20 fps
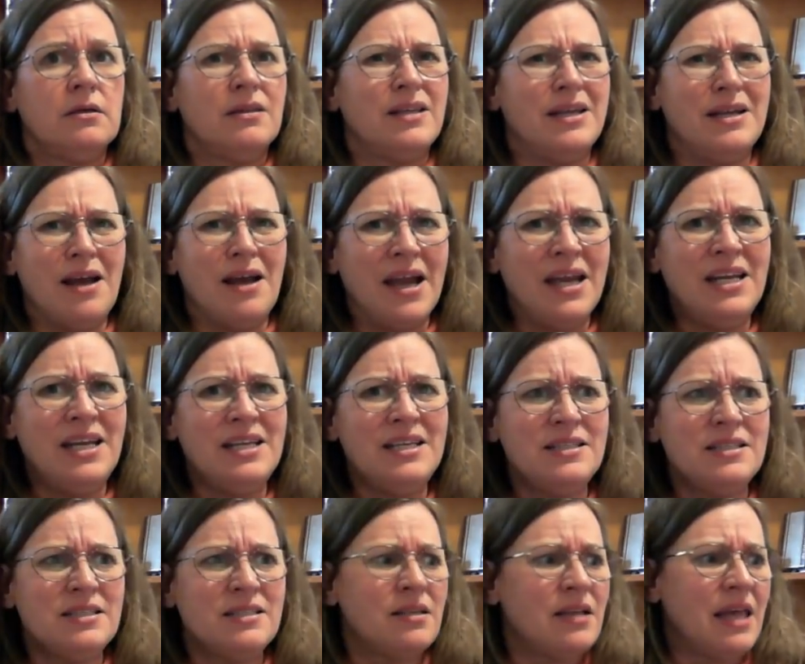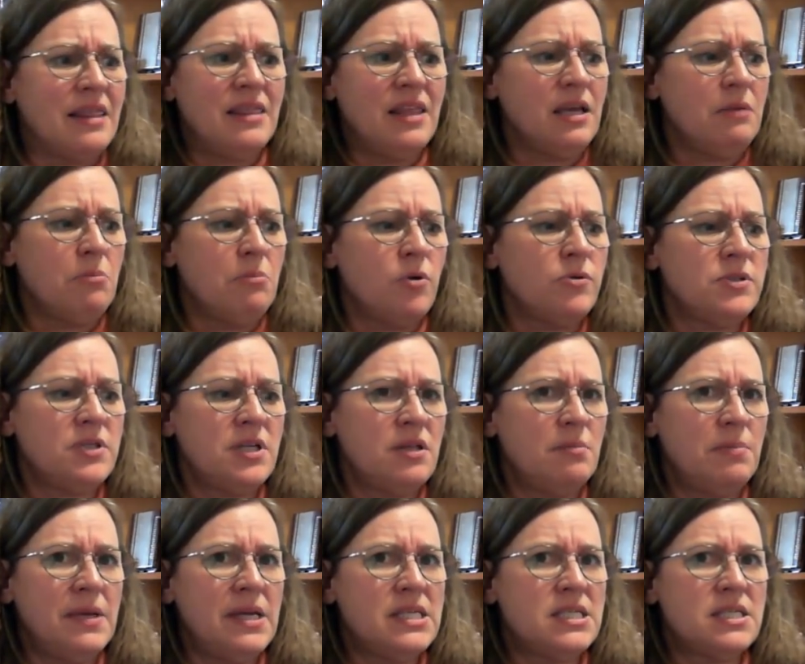the 90s. I think most of
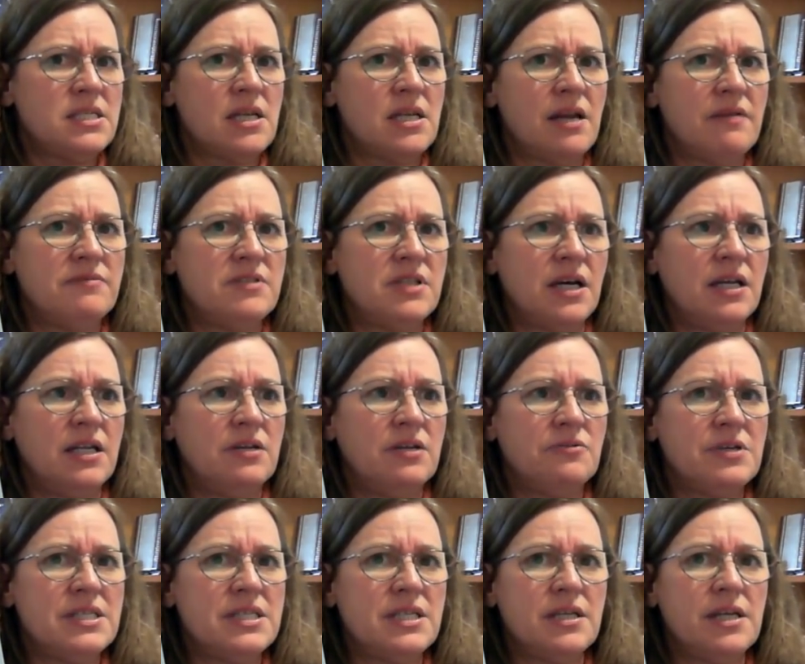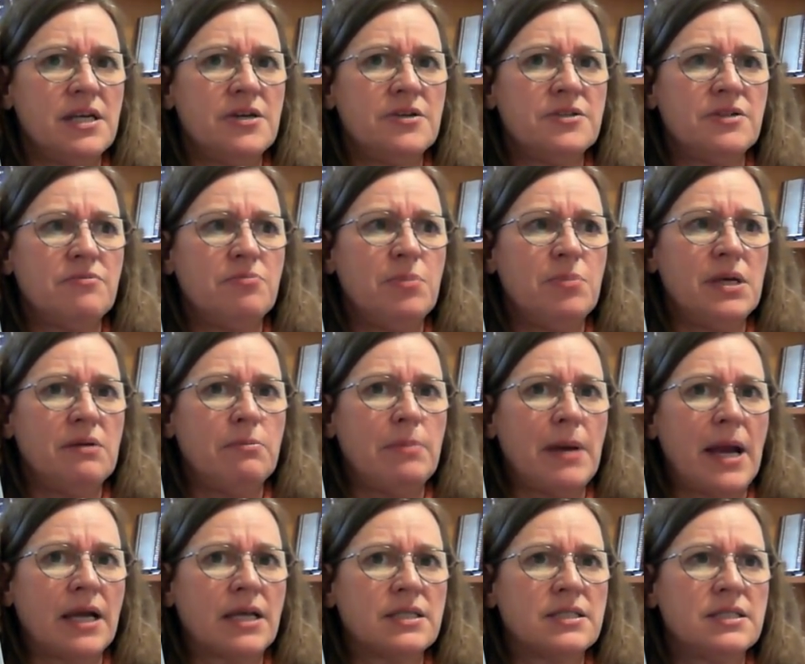the pieces that I've done in recent years have been
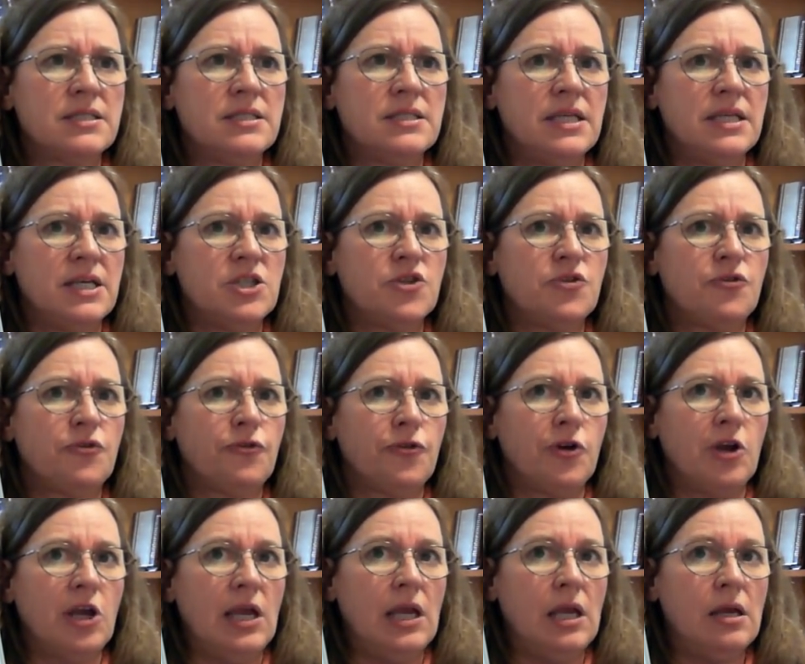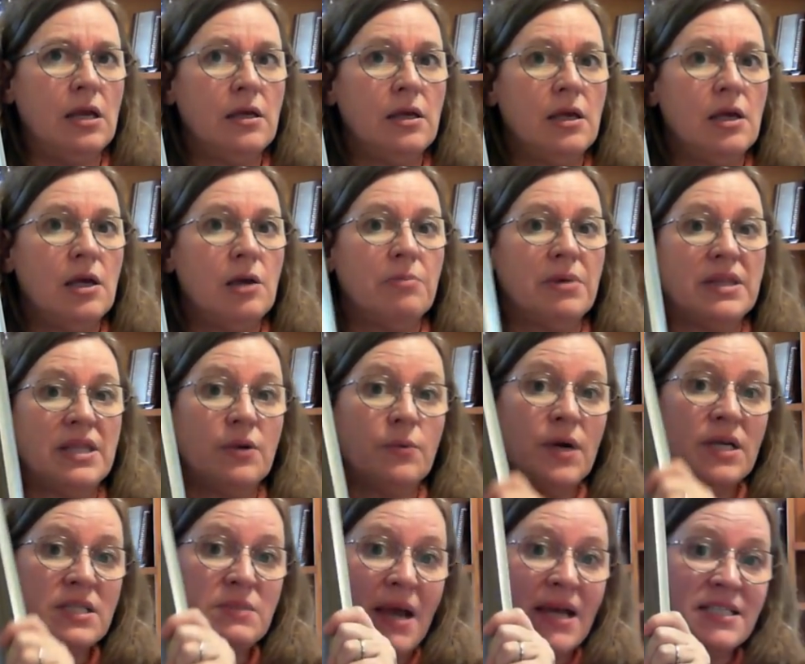back stitch free. But there
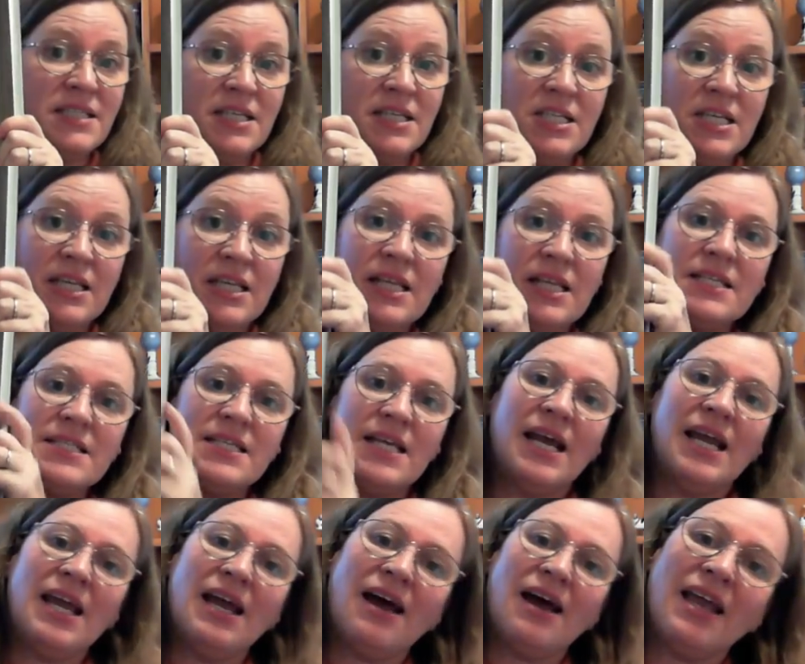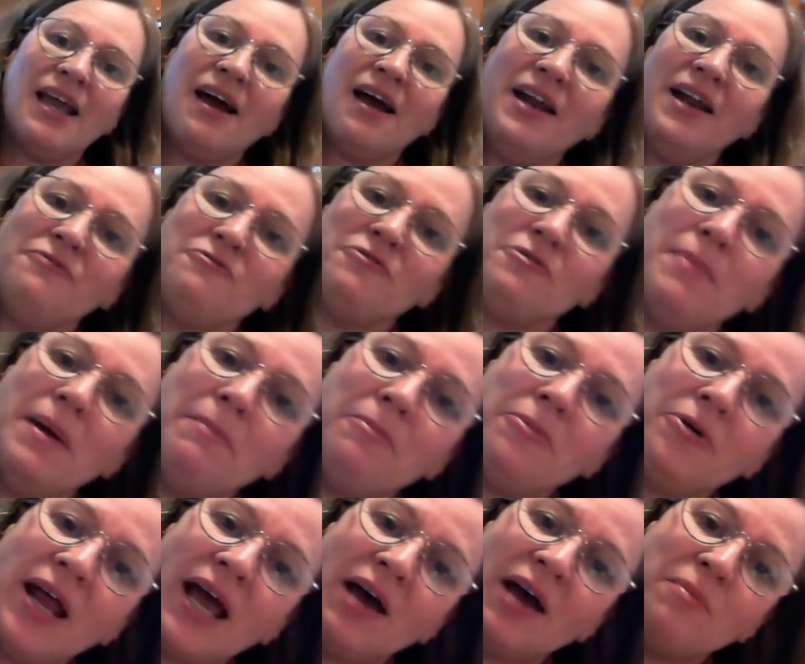was back stitching in this, and I kind of
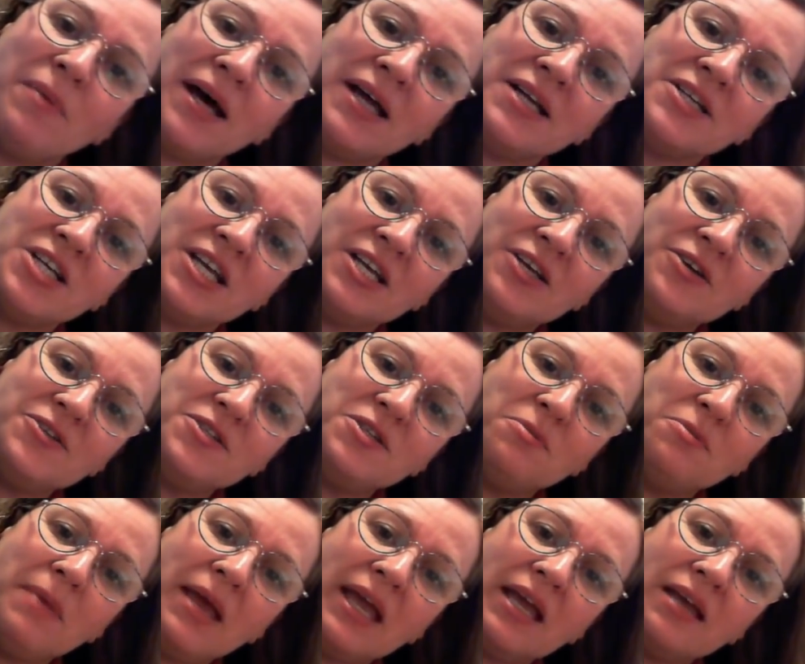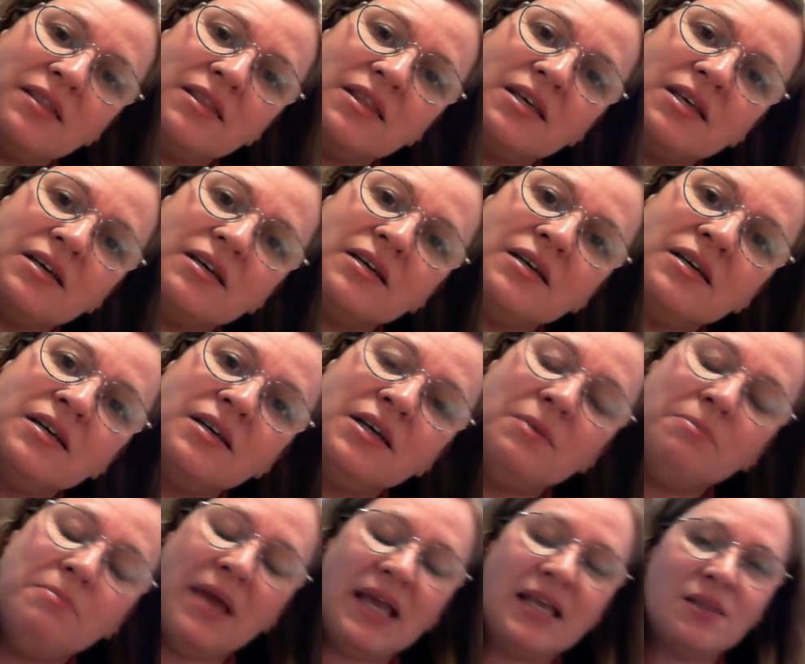remembered how much it used to make the
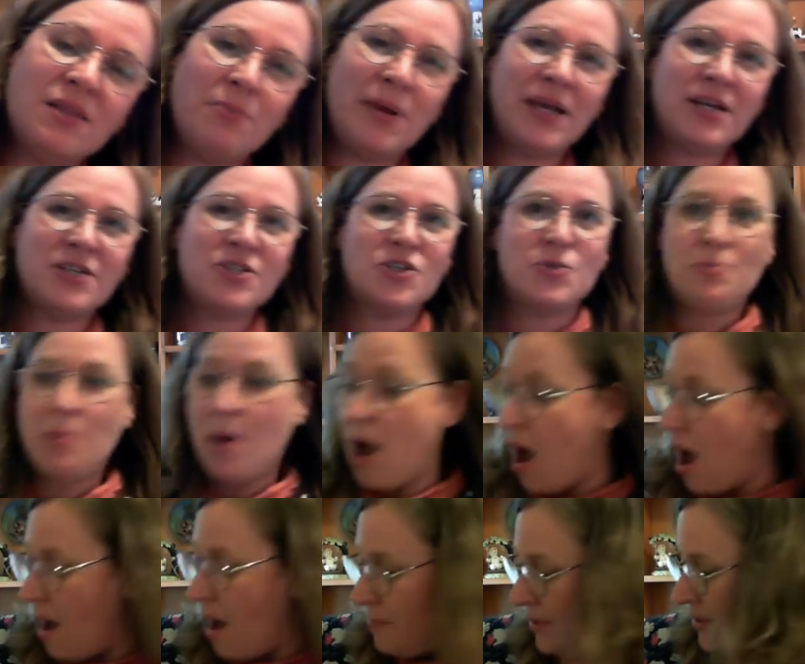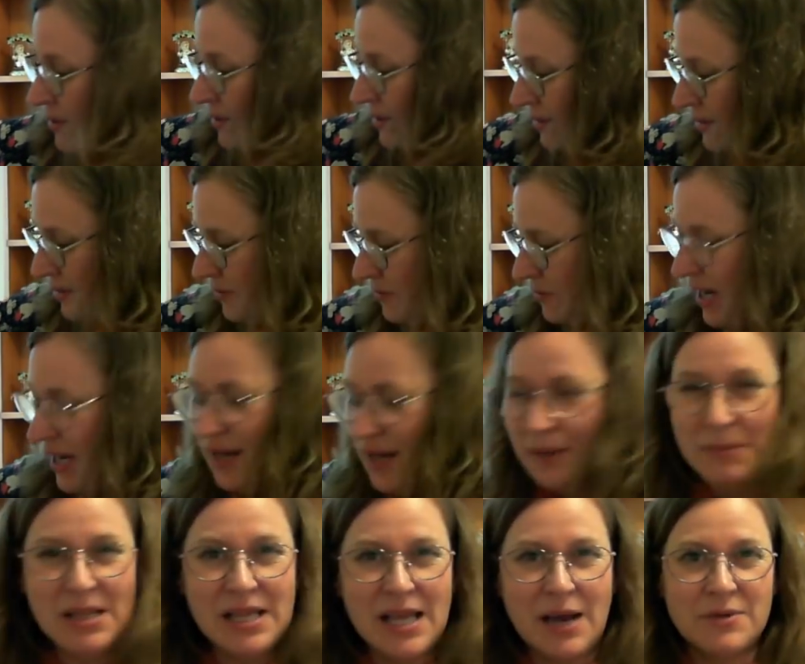pictures pop. right?
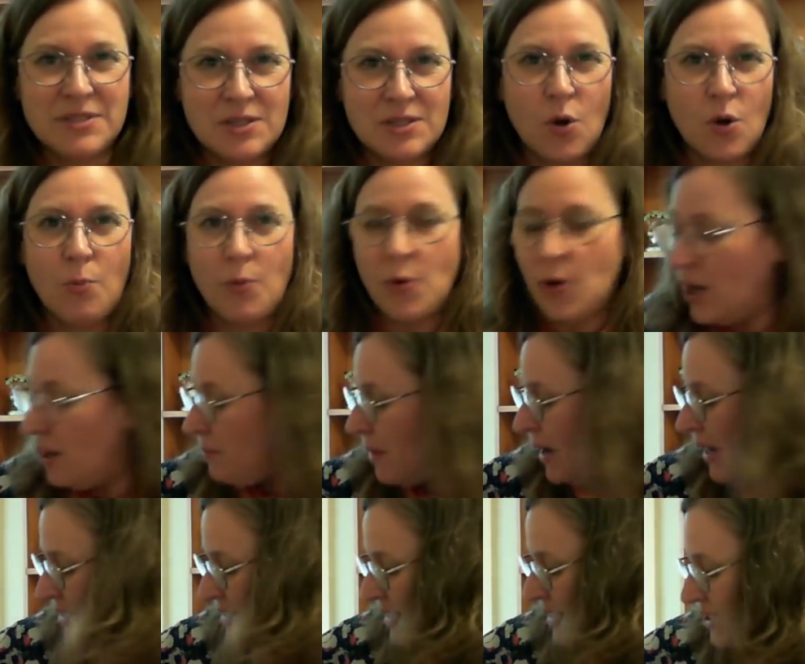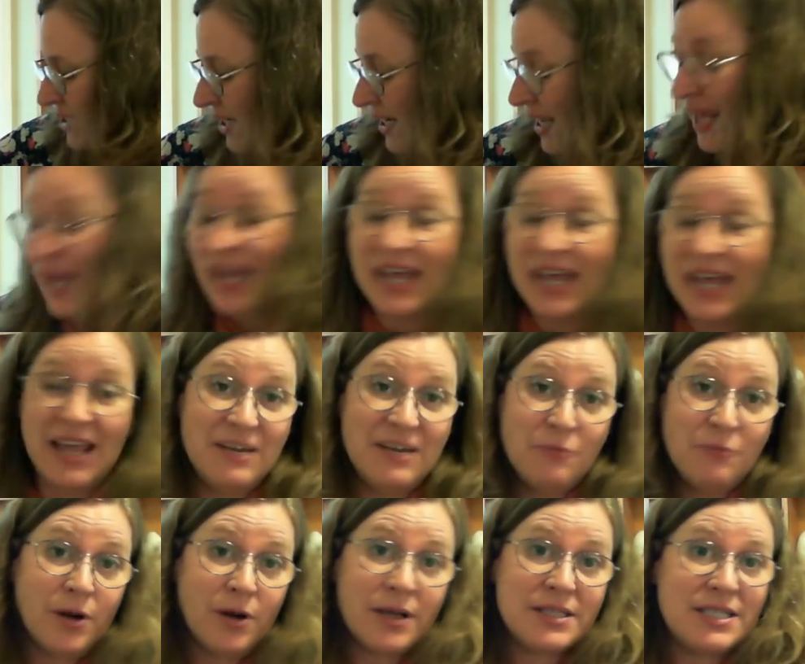I mean, that was the whole point of backstitching. And
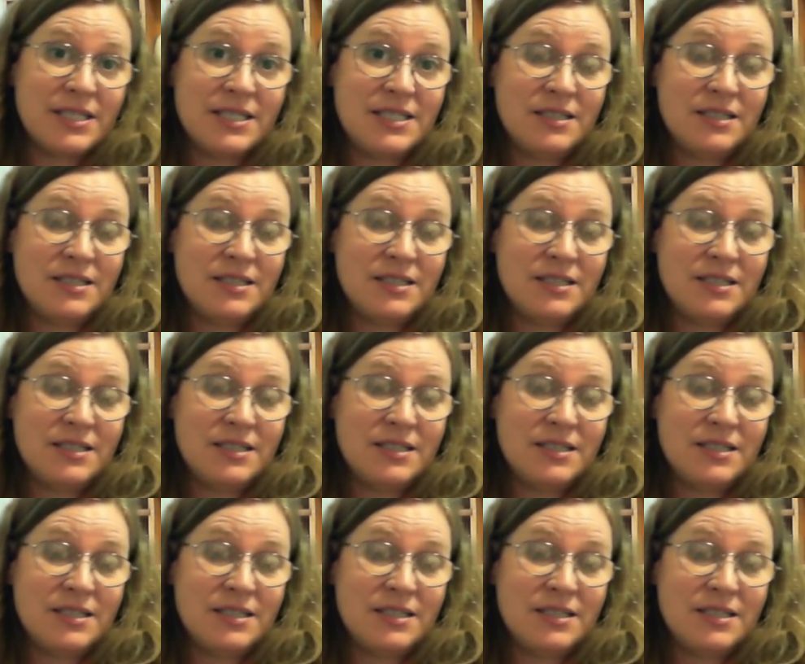it works, it